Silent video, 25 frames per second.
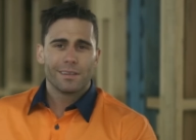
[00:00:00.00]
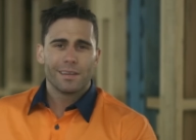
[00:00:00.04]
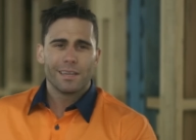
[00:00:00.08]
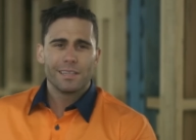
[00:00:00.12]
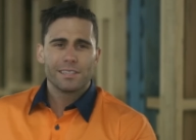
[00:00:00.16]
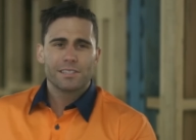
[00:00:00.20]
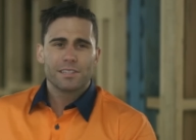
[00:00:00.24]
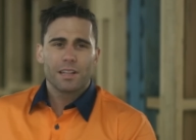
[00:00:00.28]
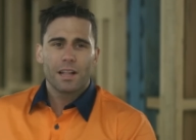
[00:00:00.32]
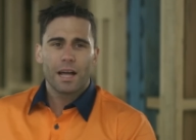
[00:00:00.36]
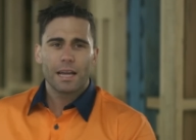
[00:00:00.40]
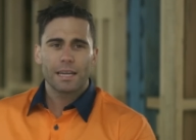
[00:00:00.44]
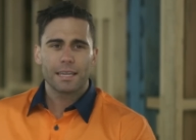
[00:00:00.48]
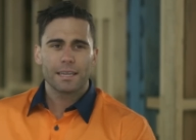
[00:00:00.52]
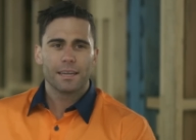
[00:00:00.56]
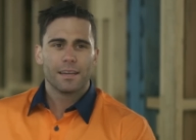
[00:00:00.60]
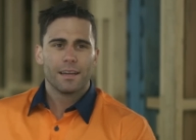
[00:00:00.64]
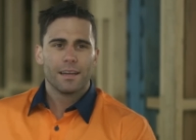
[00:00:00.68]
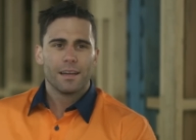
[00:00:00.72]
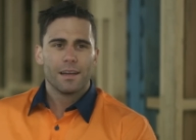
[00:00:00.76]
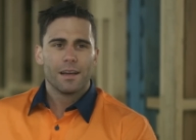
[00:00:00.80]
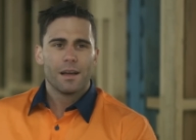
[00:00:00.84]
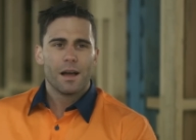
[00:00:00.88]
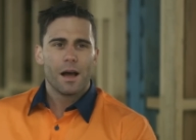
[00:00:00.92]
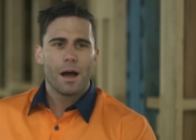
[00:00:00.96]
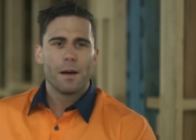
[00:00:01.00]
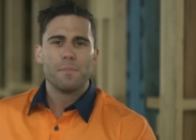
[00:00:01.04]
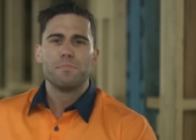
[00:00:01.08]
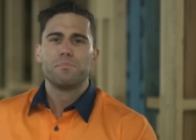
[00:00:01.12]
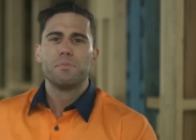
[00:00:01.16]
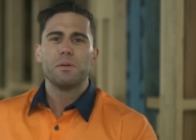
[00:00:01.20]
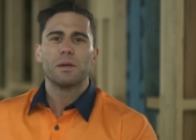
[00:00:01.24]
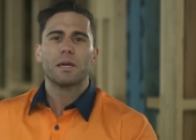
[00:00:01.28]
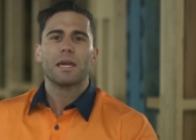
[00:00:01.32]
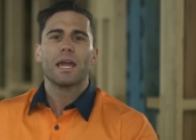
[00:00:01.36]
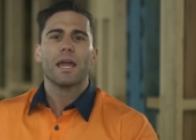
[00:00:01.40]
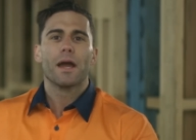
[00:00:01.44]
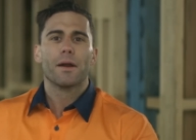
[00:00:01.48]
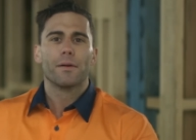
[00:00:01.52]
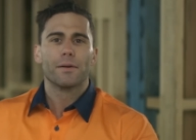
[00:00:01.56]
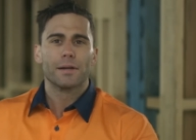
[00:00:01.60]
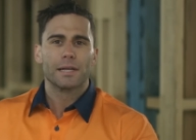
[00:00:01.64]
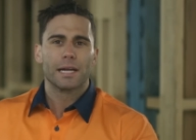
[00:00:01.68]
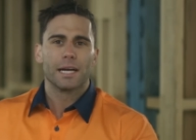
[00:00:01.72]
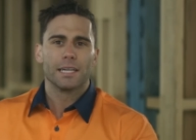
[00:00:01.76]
He's like a big hairy